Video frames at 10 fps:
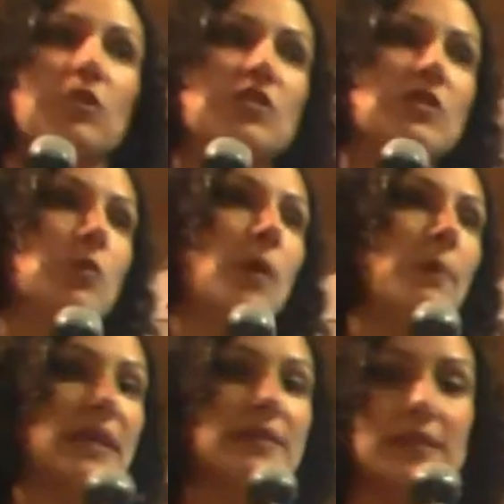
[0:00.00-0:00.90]
which is what
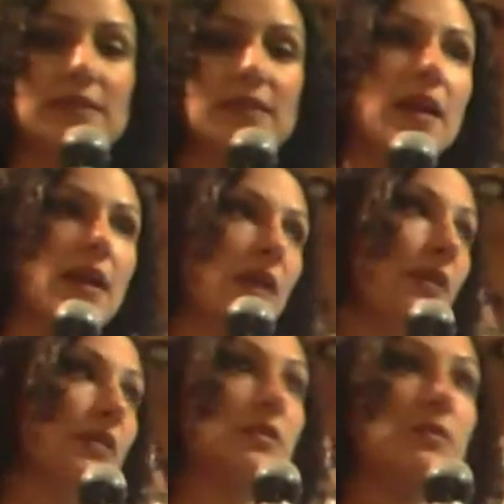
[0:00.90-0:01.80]
makes this
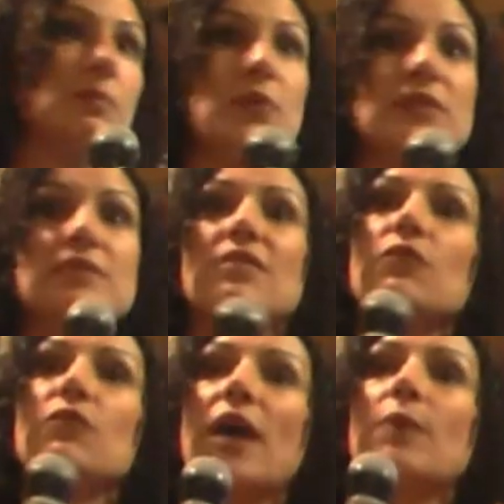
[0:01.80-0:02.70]
business
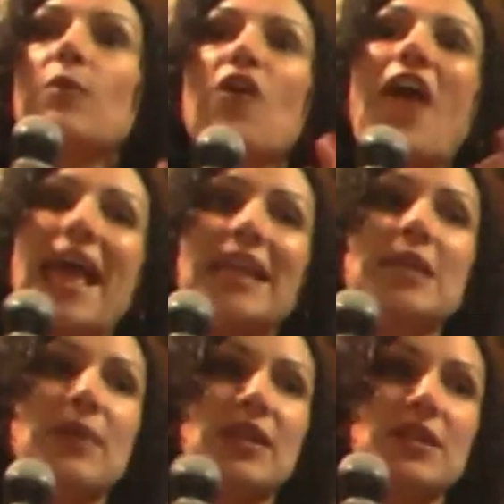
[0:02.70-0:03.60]
viable for
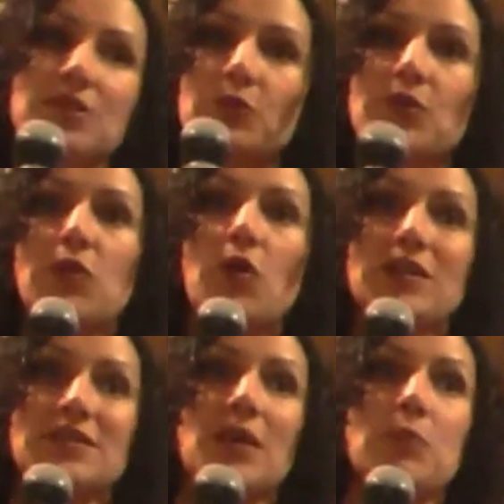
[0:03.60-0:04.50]
anybody to do it
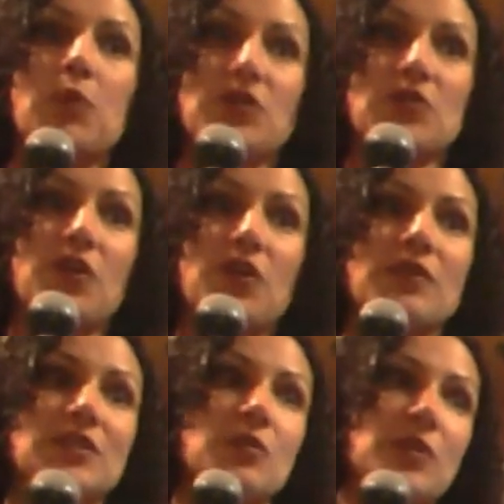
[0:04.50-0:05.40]
alongside what you're
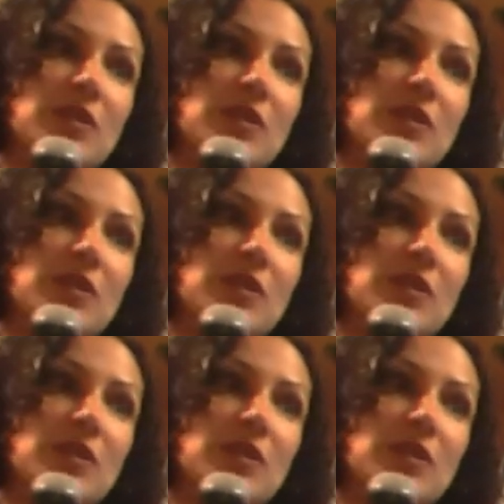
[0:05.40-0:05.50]
currently doing